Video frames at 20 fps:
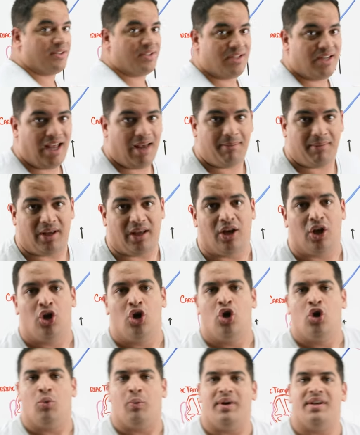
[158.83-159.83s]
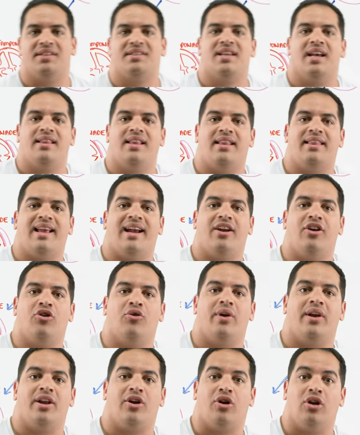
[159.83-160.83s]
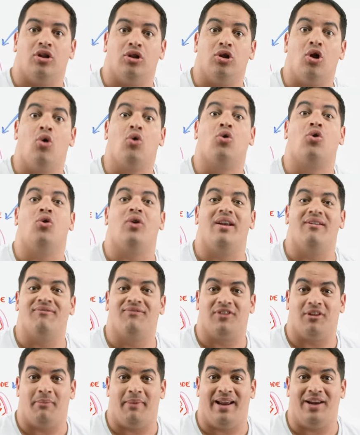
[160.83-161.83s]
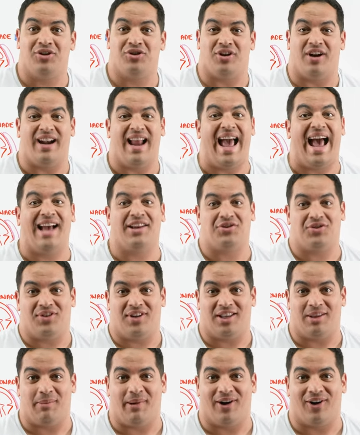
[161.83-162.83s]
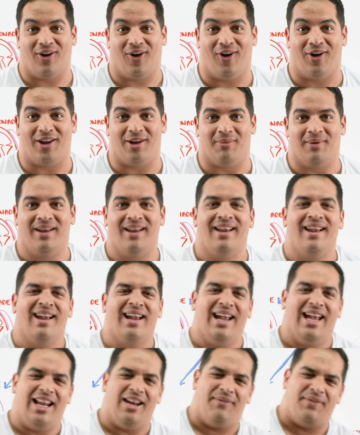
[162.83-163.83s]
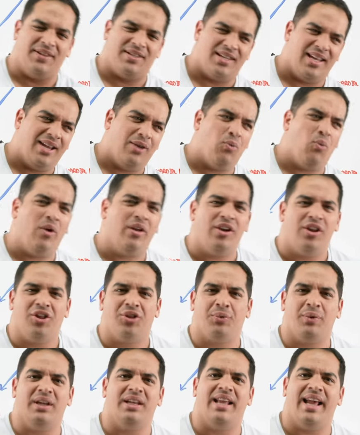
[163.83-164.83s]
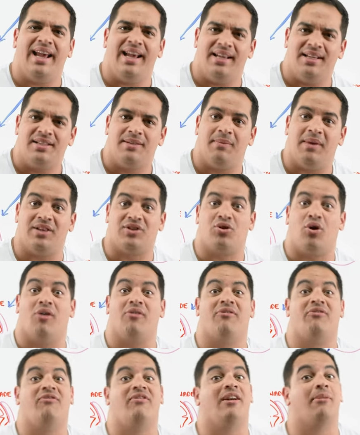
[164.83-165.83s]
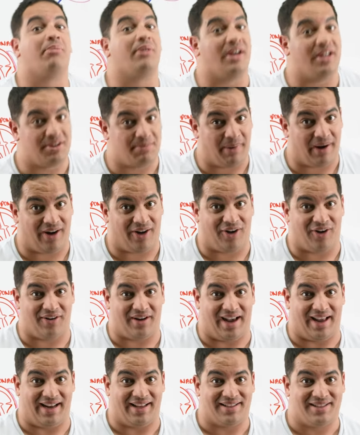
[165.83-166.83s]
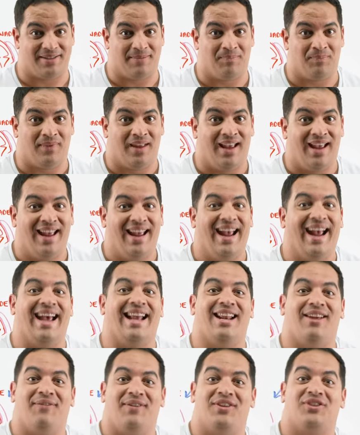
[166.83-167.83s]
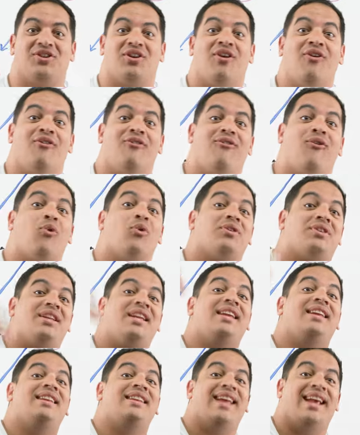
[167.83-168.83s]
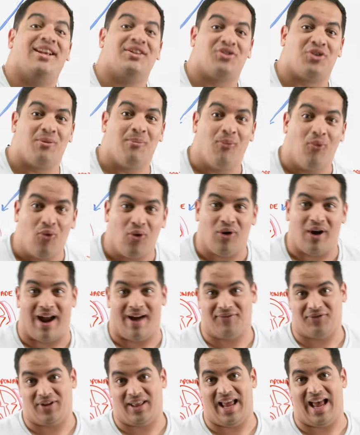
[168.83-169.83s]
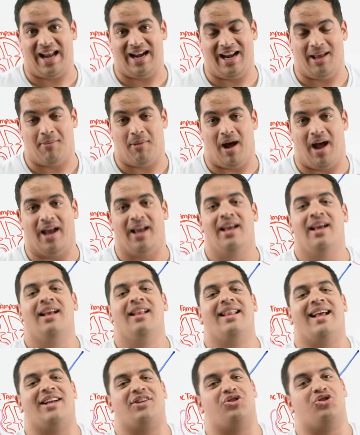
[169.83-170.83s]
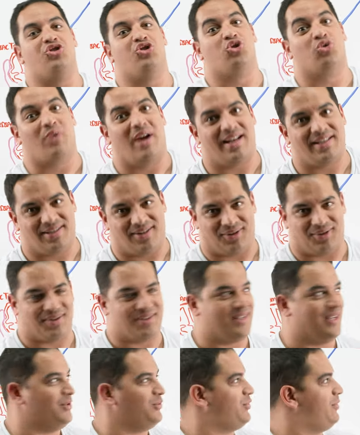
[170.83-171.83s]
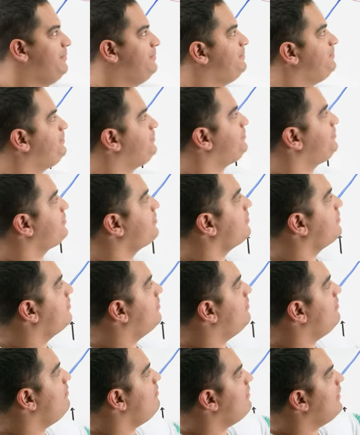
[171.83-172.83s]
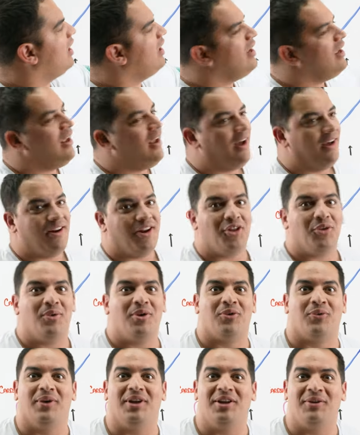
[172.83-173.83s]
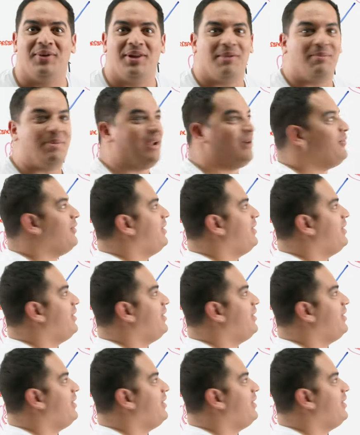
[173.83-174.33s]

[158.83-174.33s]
a STEMI, we said that that can create a local inflammation and agitate the pericardium. And if it's like one to three days, it's called fibrinous pericarditis. And if it's 14 days or more after they had an MI, that's Dressler syndrome. Another one, really, really big